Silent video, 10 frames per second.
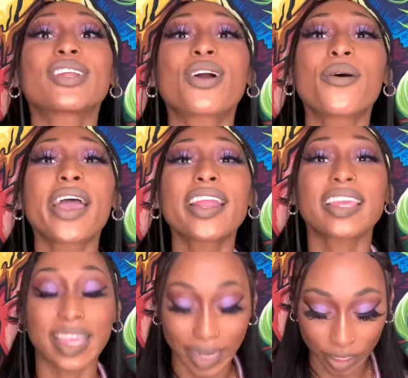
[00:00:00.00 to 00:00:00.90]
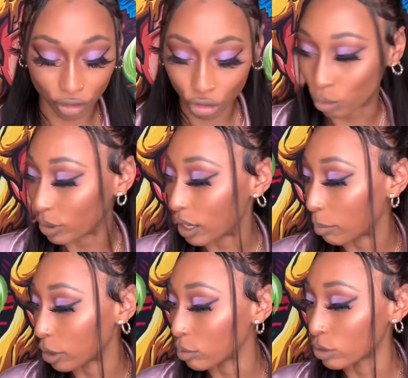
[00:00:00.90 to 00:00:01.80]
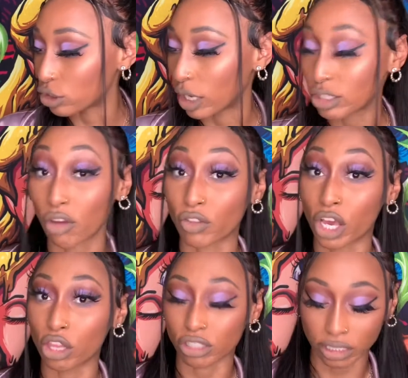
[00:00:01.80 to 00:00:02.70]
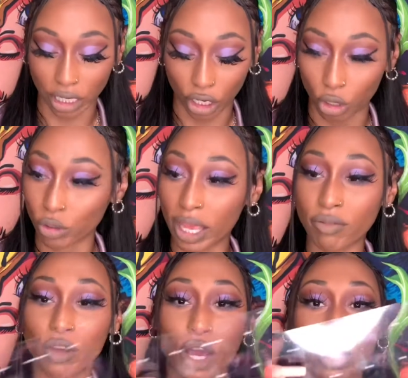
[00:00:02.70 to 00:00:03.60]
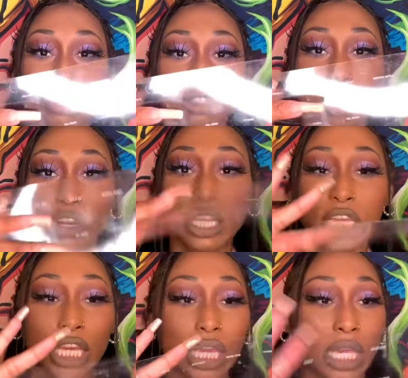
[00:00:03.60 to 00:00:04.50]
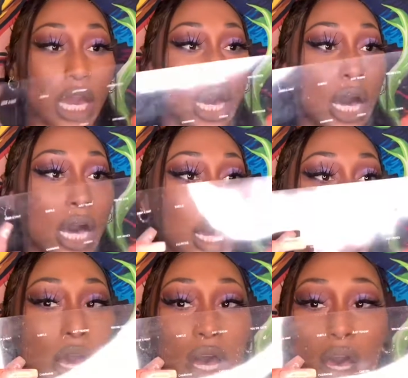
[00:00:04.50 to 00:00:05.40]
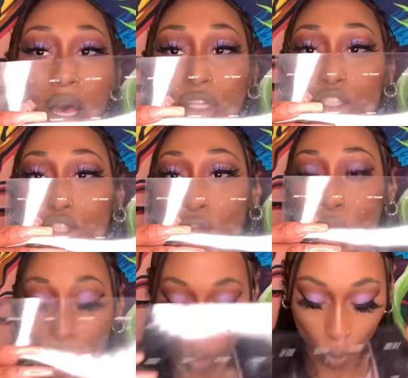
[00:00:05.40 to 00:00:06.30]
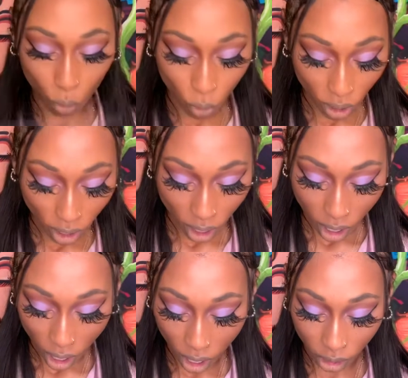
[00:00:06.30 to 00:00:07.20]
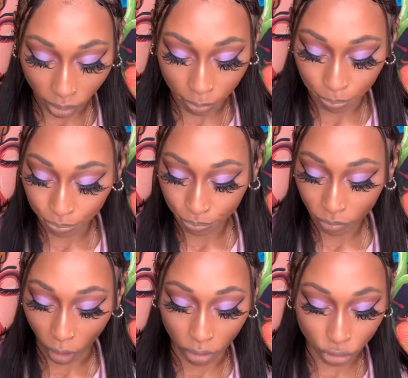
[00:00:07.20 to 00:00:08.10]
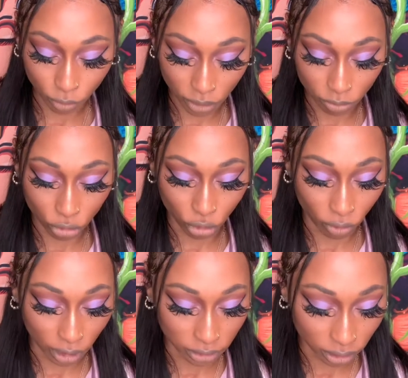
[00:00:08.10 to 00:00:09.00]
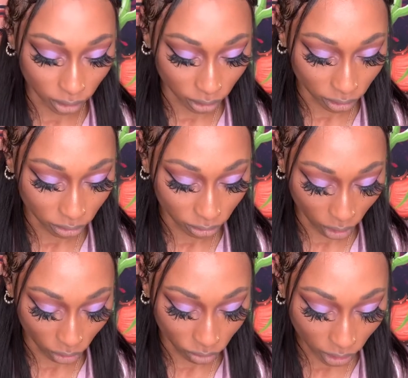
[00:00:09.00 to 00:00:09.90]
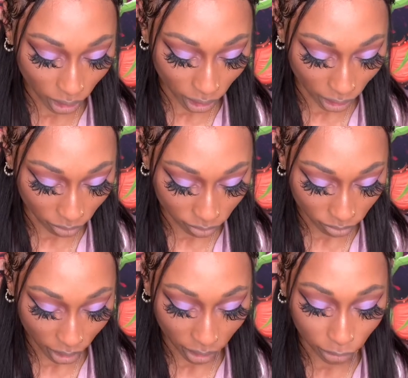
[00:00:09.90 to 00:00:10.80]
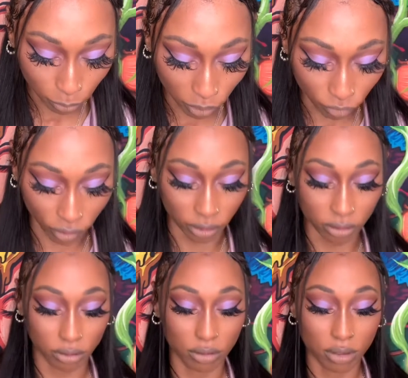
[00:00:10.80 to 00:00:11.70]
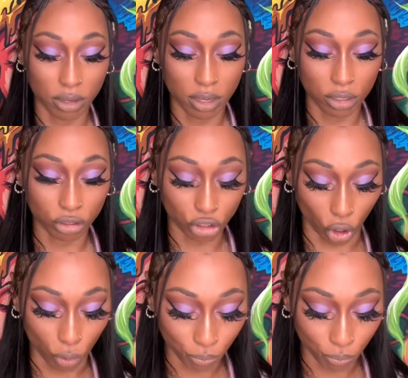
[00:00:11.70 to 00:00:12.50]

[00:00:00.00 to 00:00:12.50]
go ahead and get into it. I'm gonna read you guys off the colors as I go. They have the colors on here. So, I'll just read them to you as they go. Yeah, that's perfect. So,